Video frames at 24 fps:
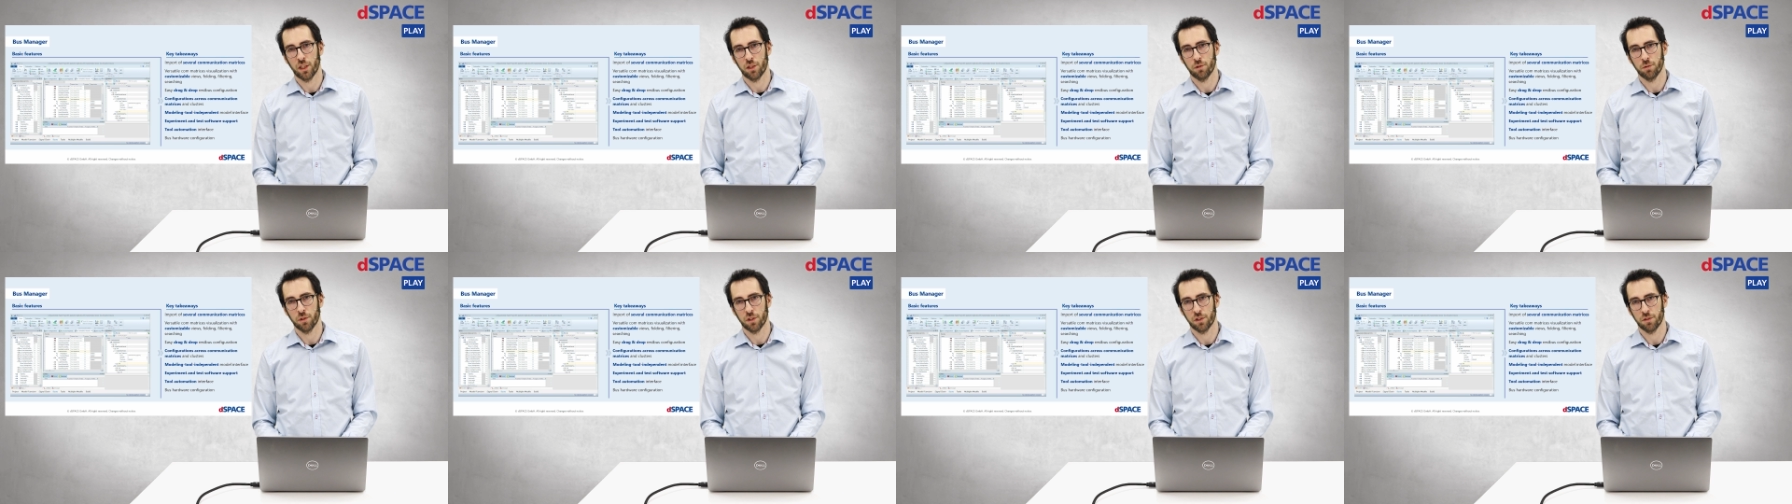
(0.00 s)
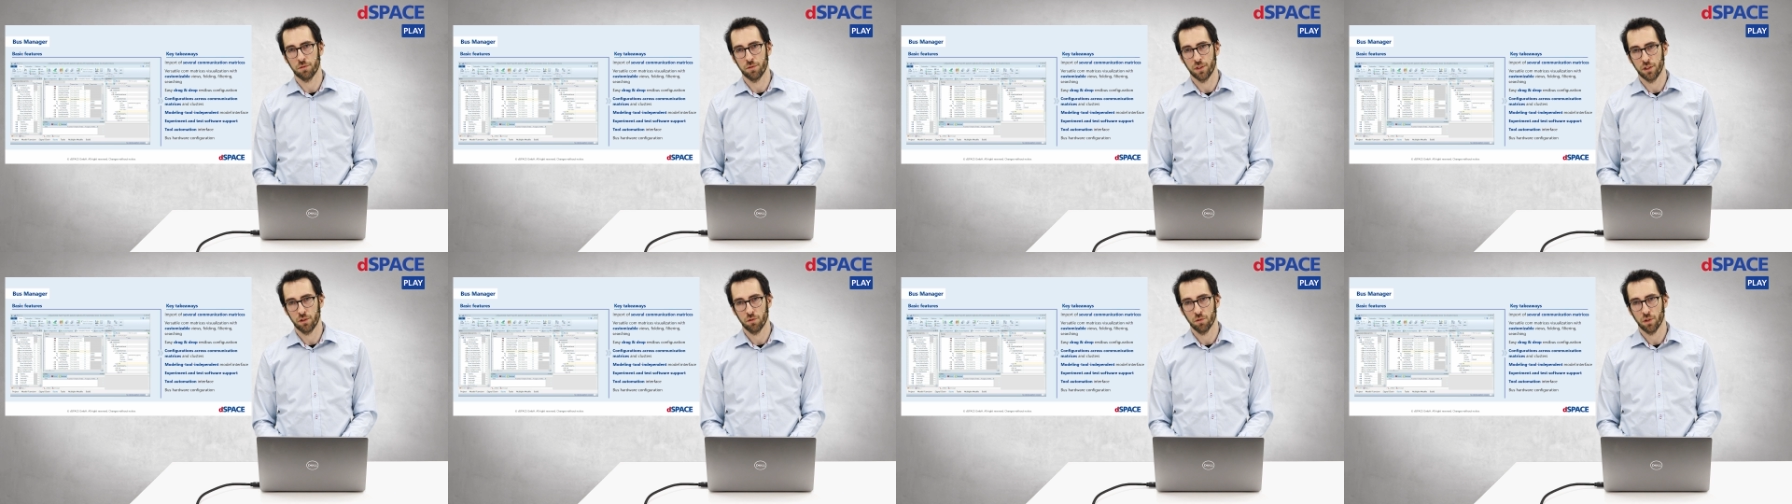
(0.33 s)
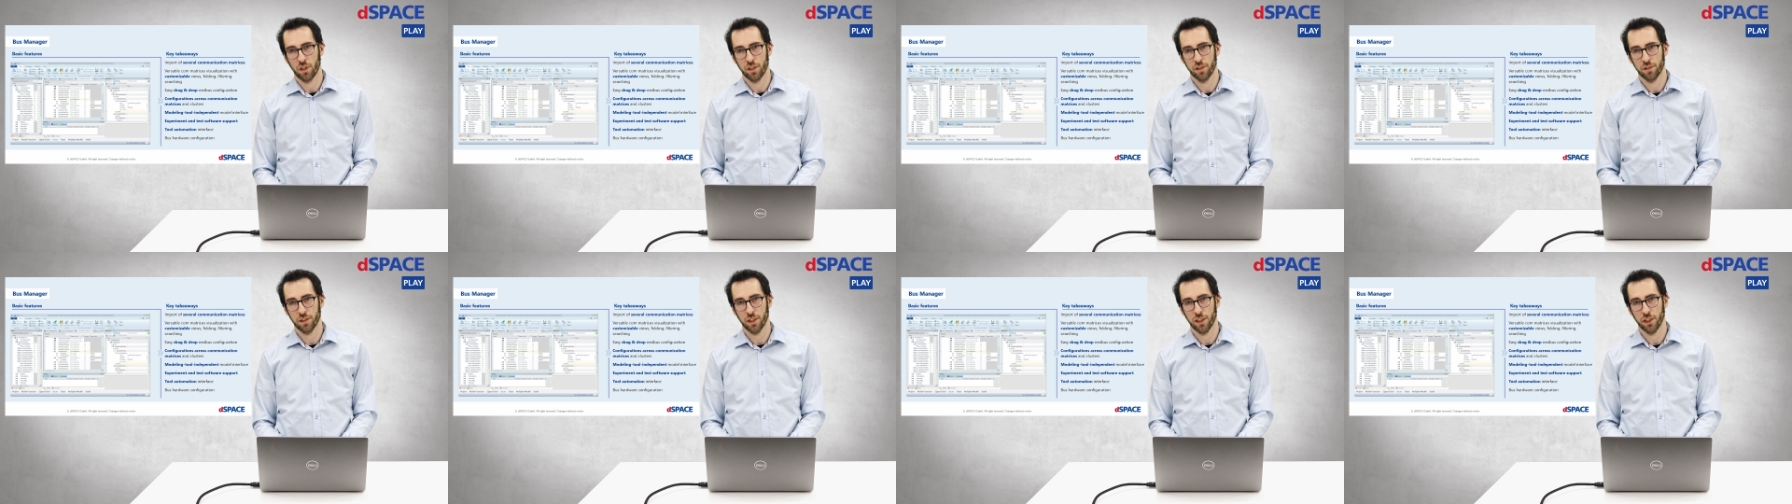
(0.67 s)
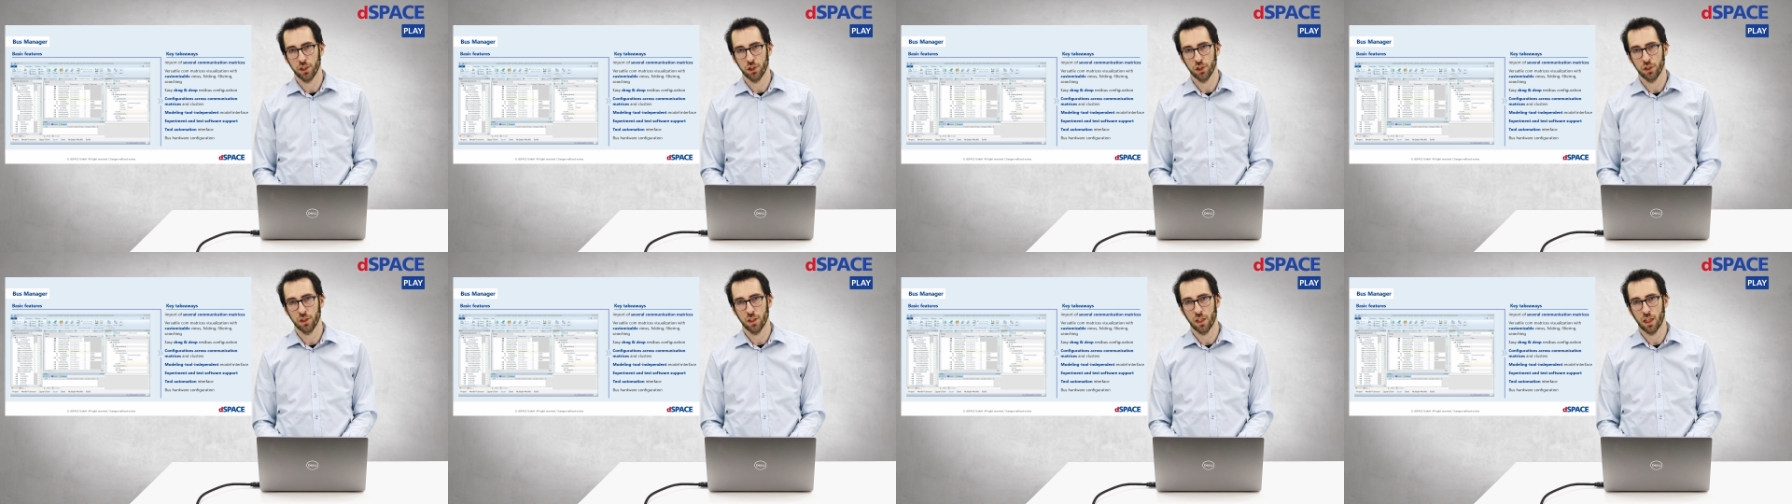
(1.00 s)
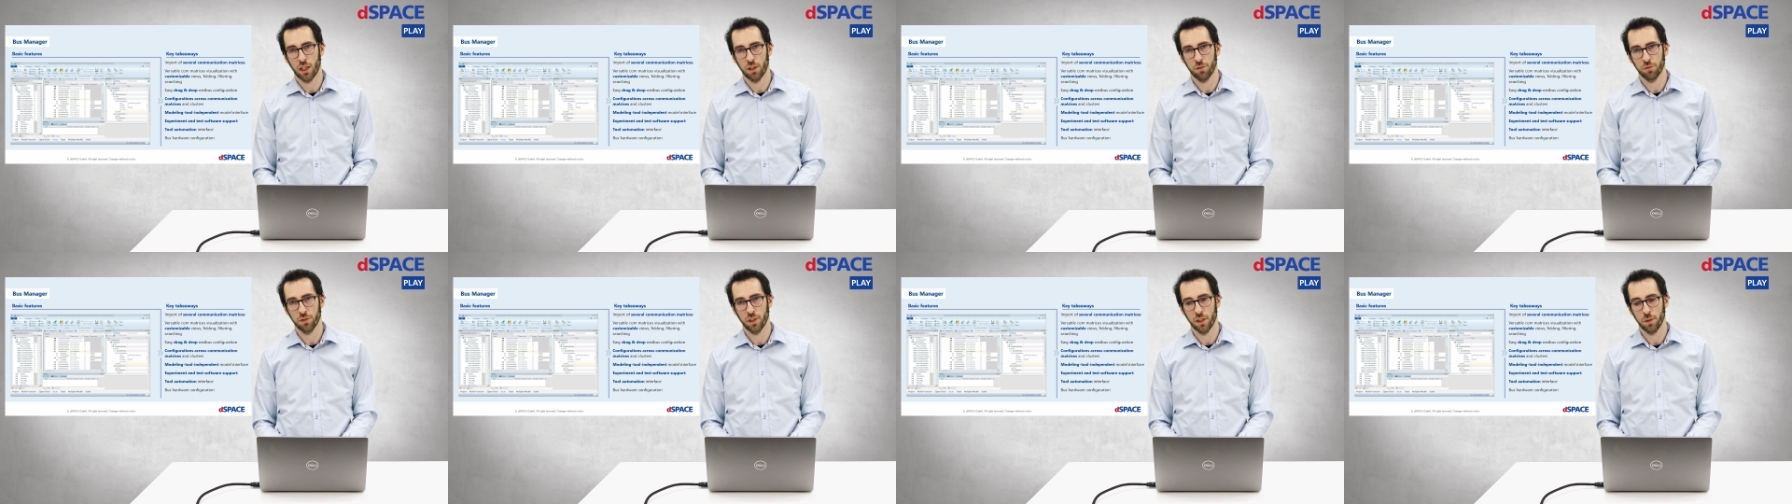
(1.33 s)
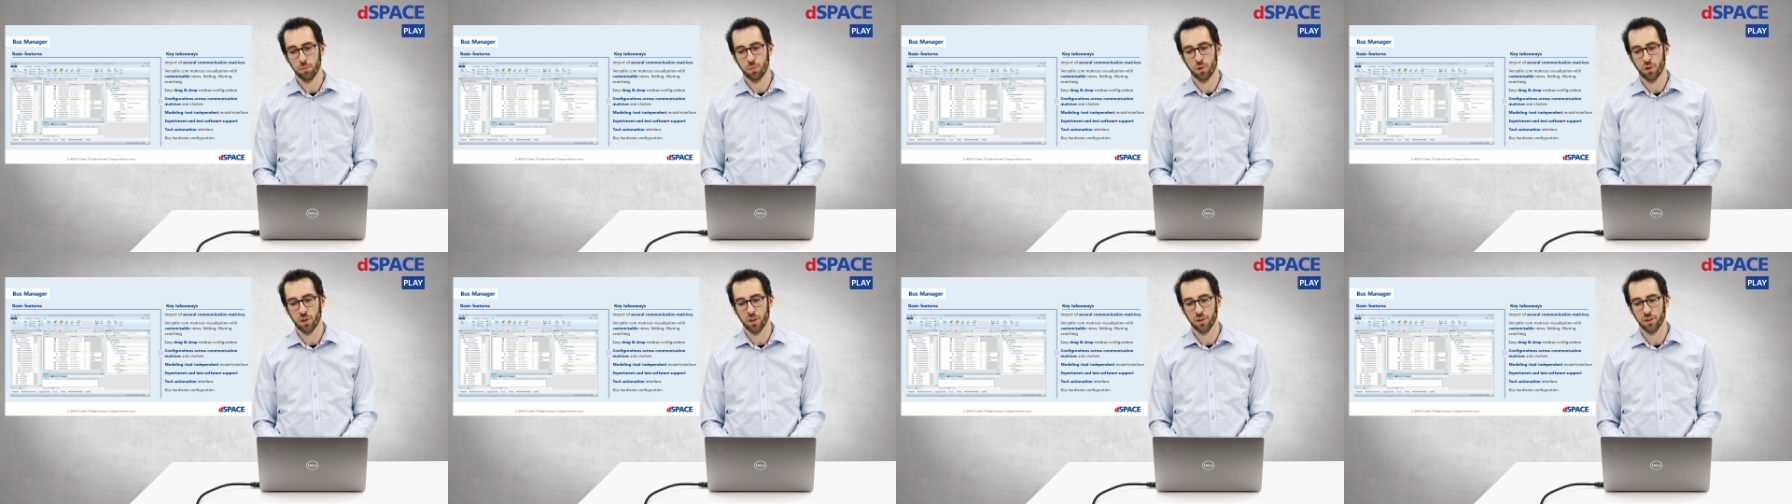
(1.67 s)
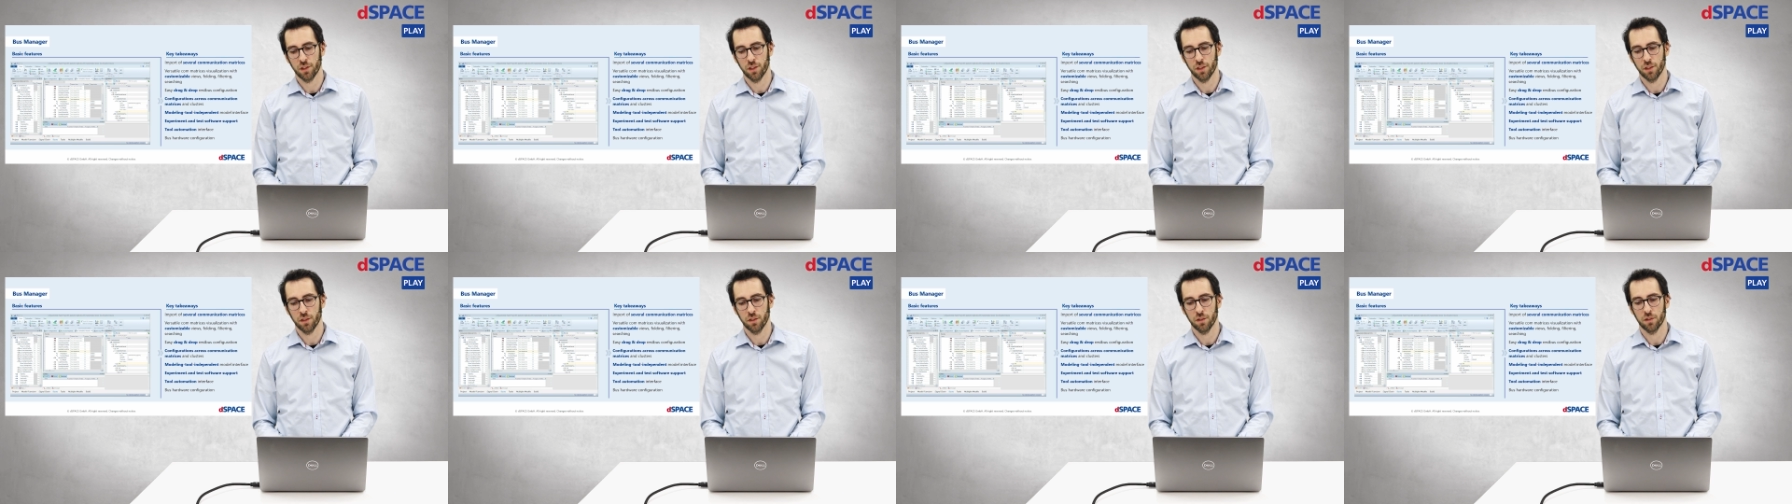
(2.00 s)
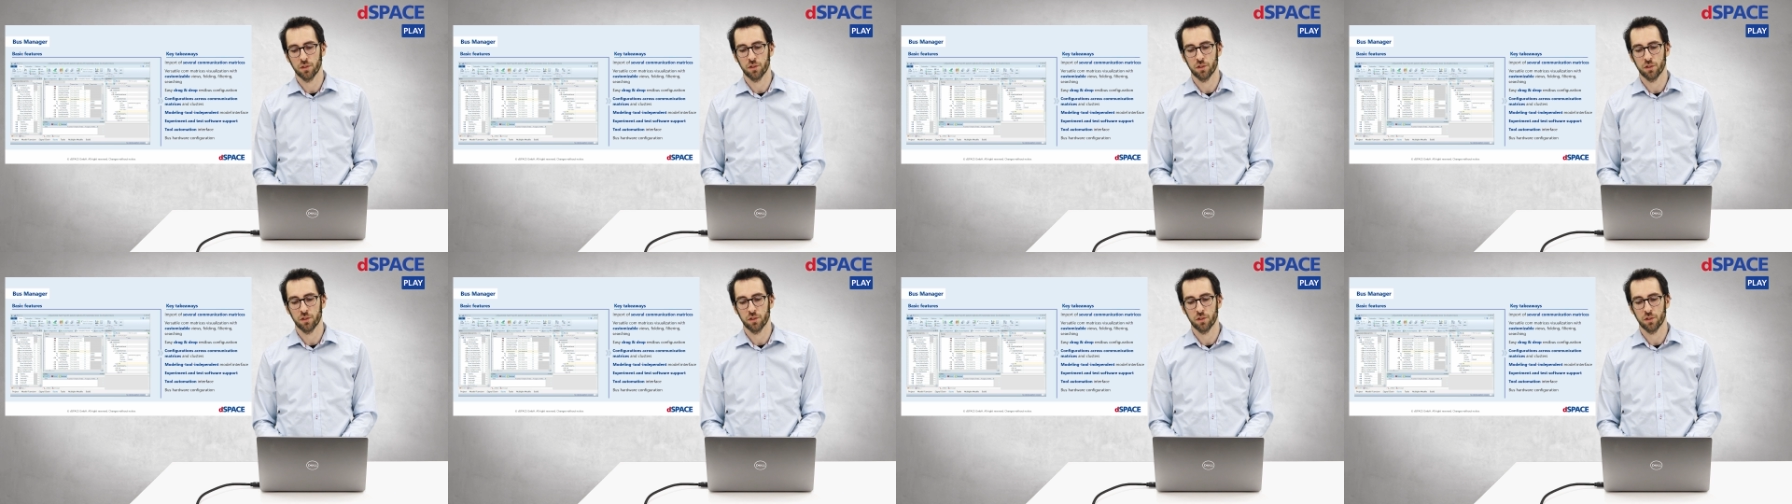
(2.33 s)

matrix visualization after importing,